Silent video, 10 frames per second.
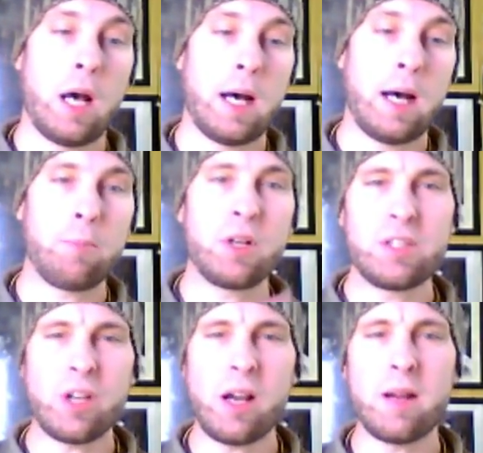I'm
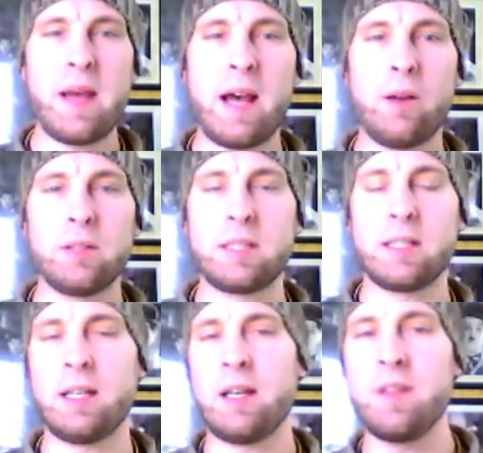going to talk about
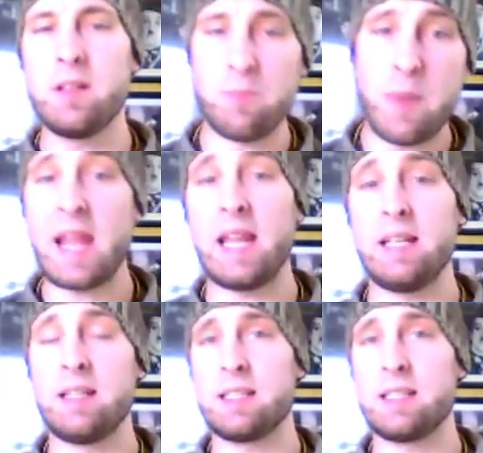the debate